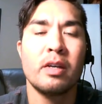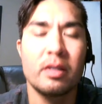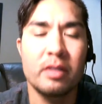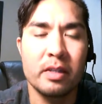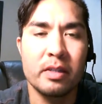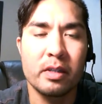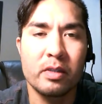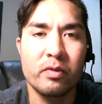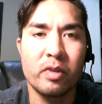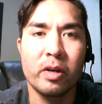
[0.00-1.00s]
estate
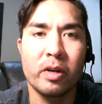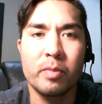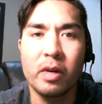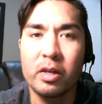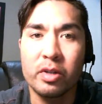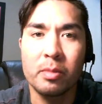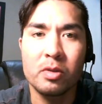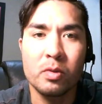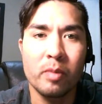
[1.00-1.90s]
sales, flea markets, pawn shops, swap